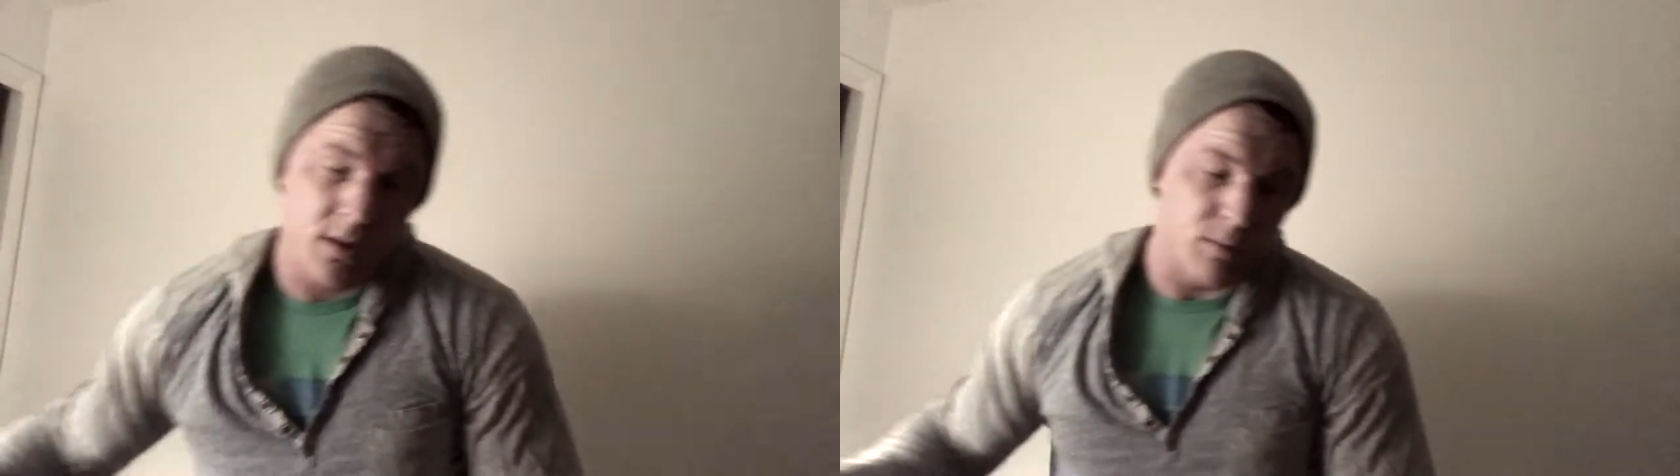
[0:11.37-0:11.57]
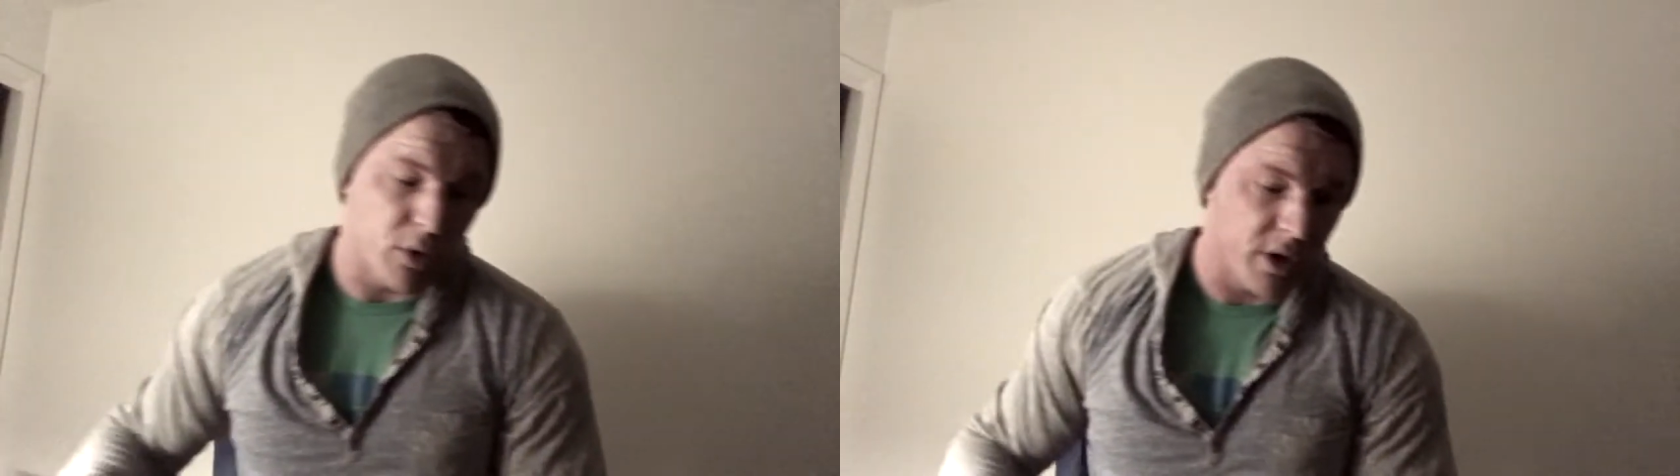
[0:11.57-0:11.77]

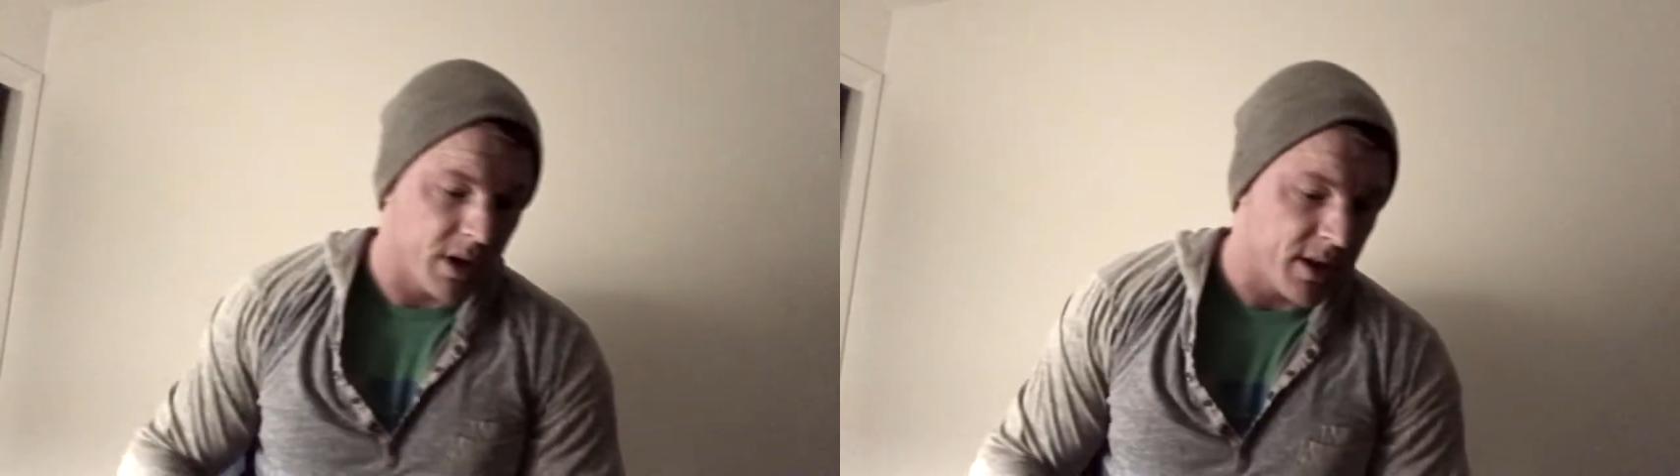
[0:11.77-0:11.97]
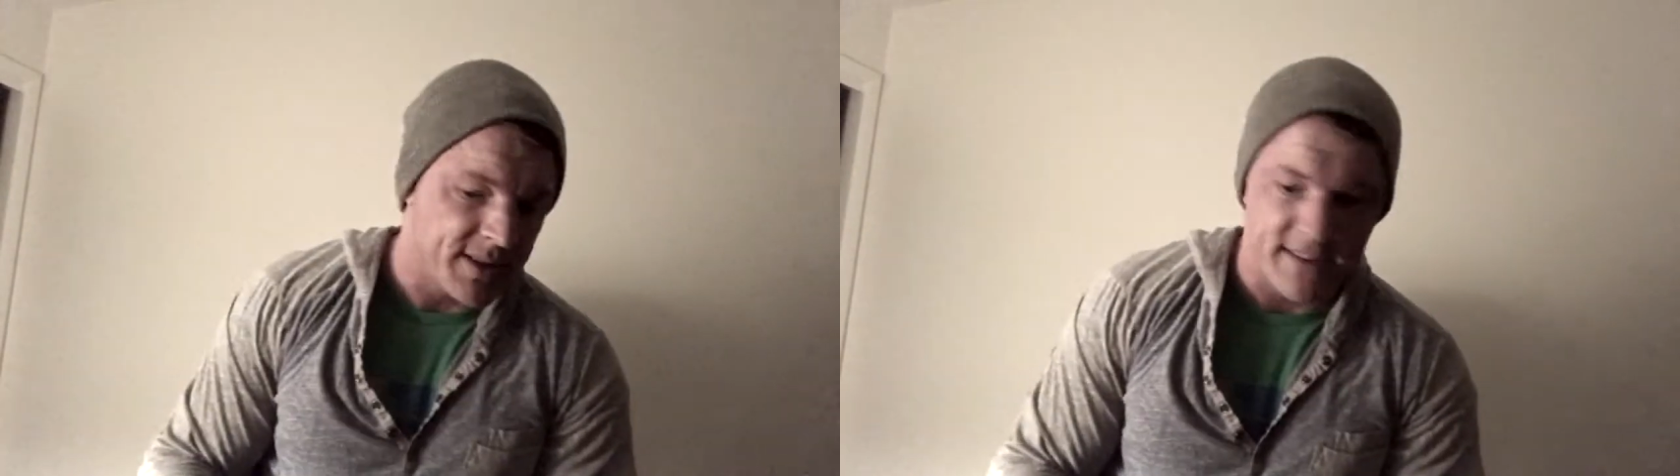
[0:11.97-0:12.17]
Good morning,
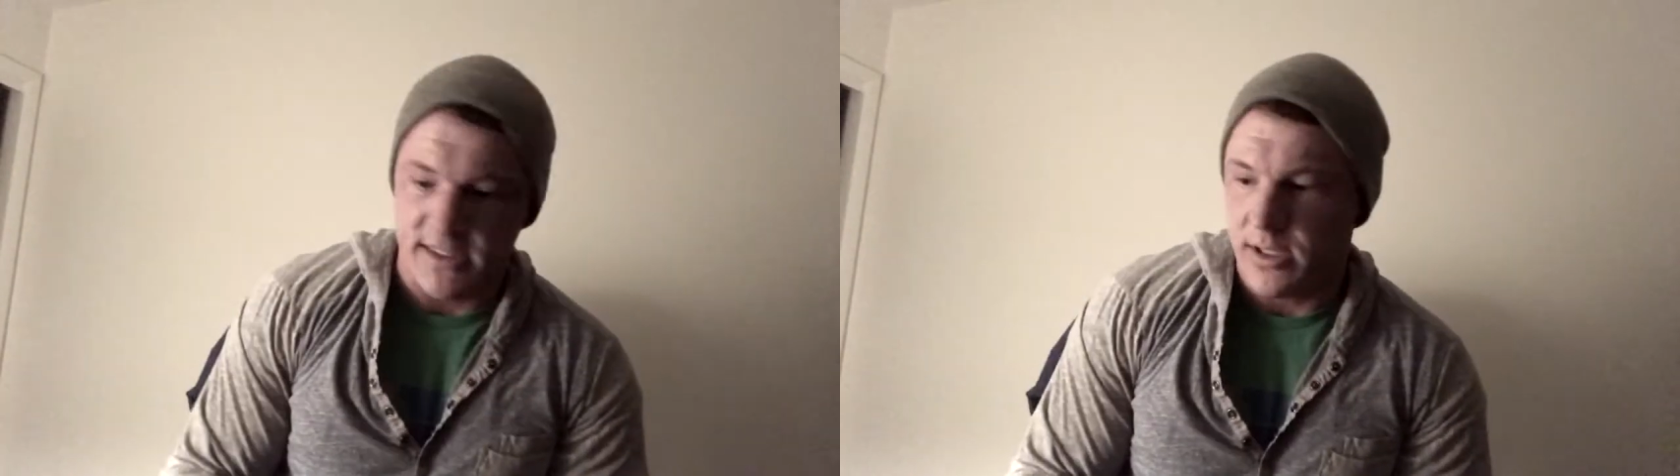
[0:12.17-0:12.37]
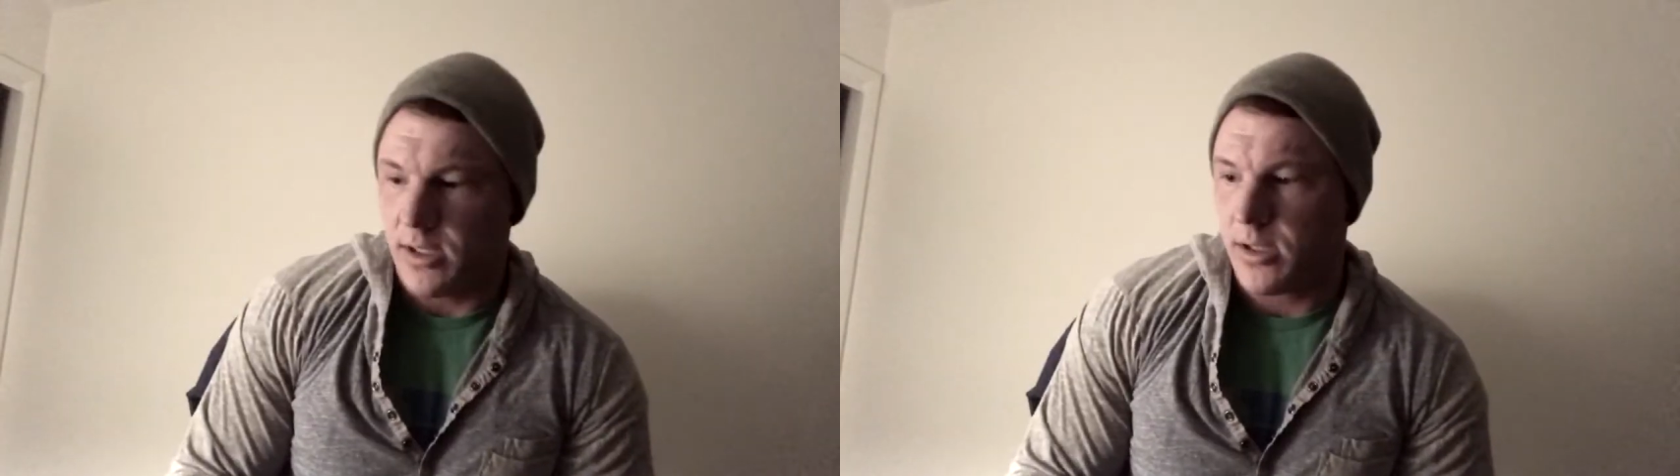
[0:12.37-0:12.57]

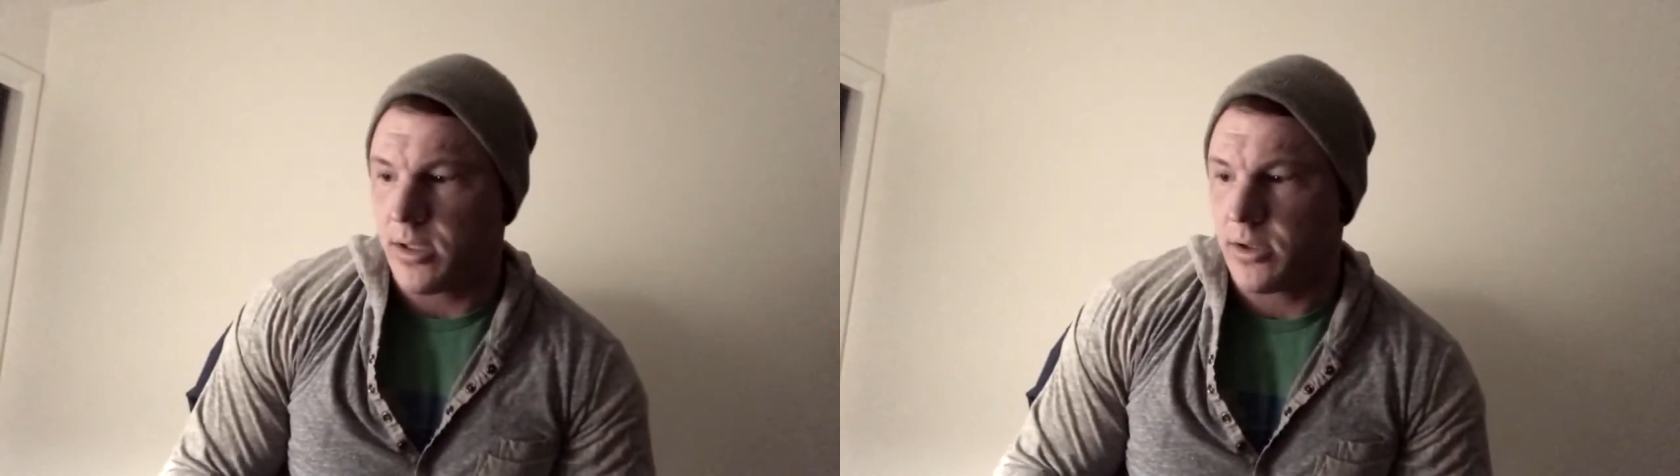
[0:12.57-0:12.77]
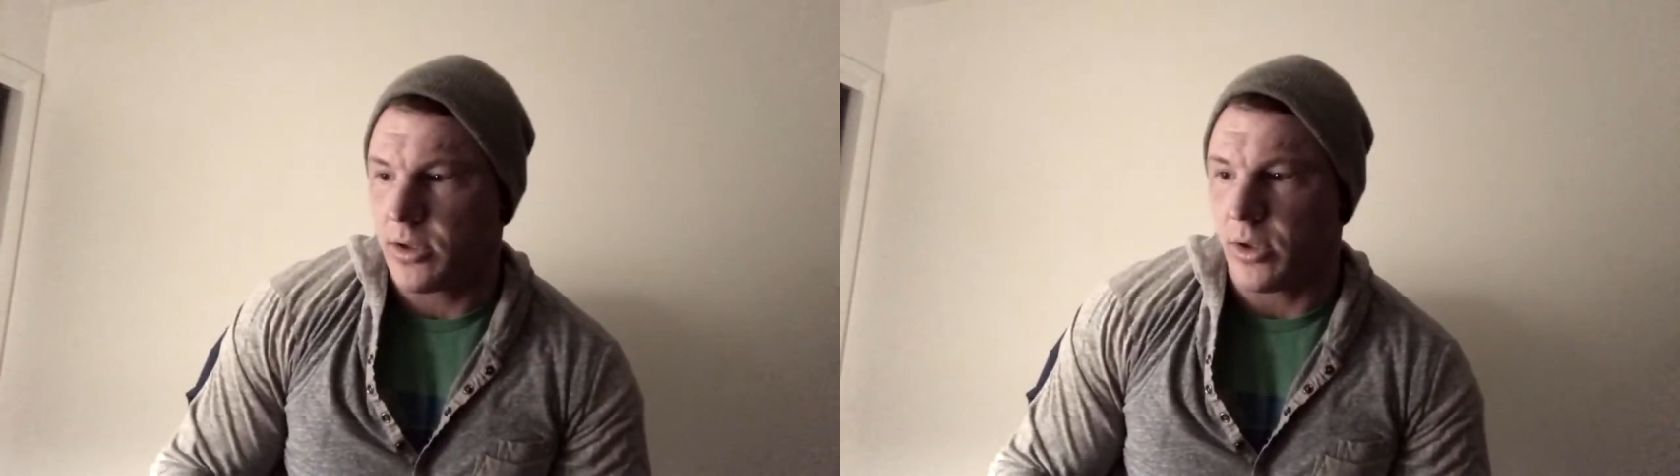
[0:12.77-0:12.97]
guys.
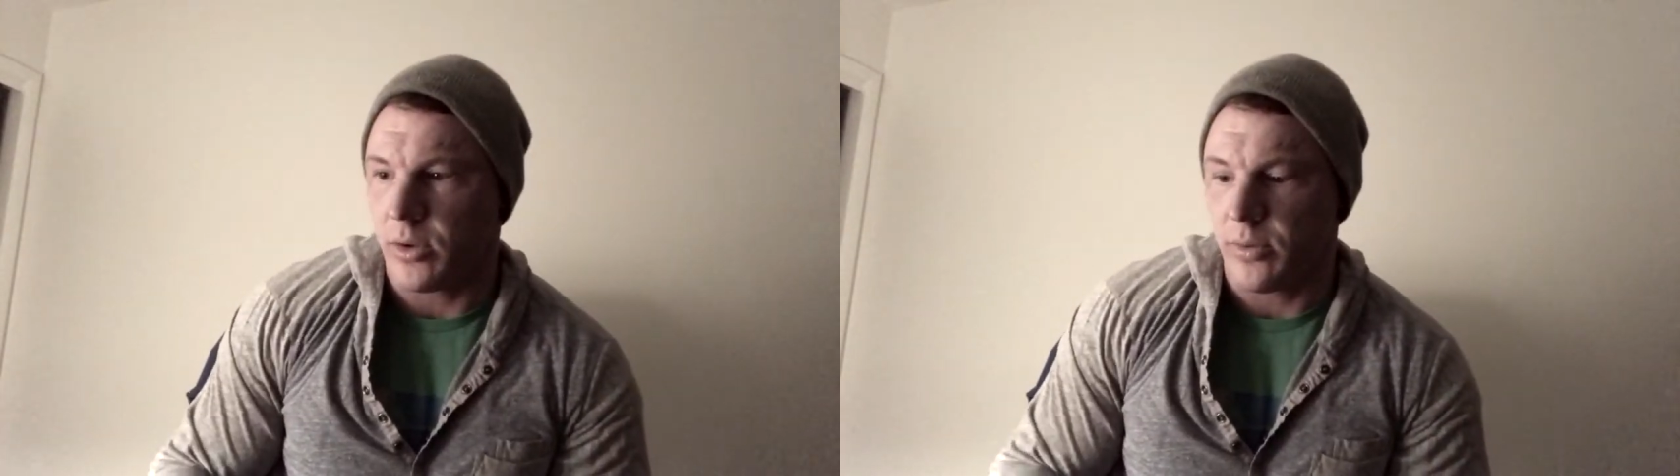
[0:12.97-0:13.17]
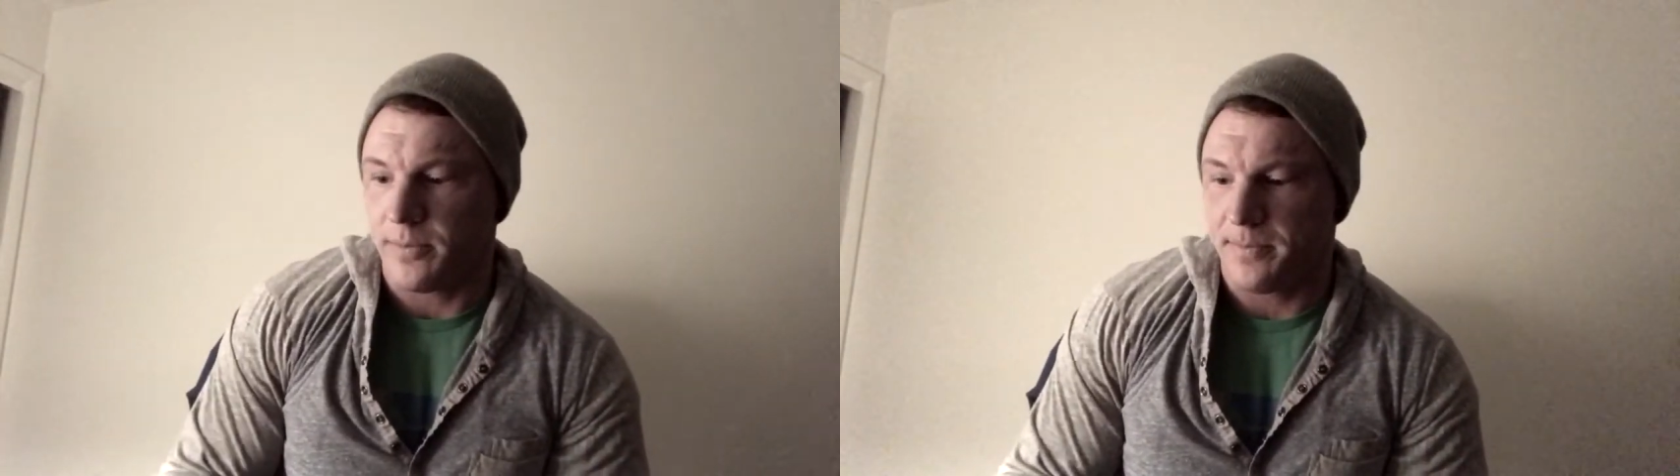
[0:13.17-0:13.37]
So,